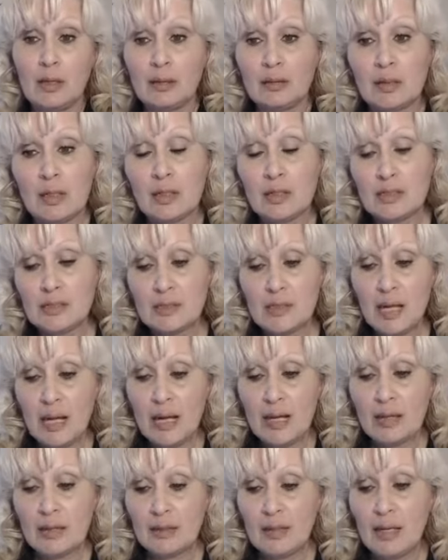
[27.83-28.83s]
They'll
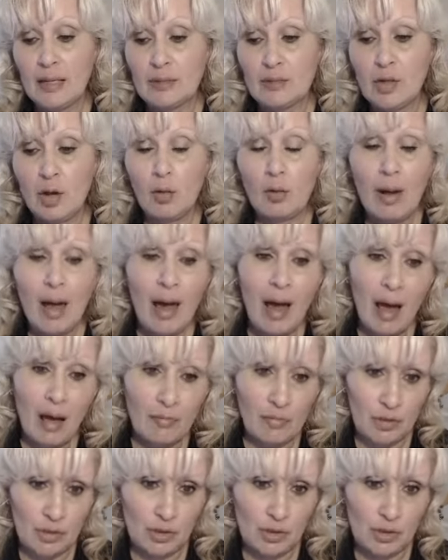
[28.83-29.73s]
say they don't have a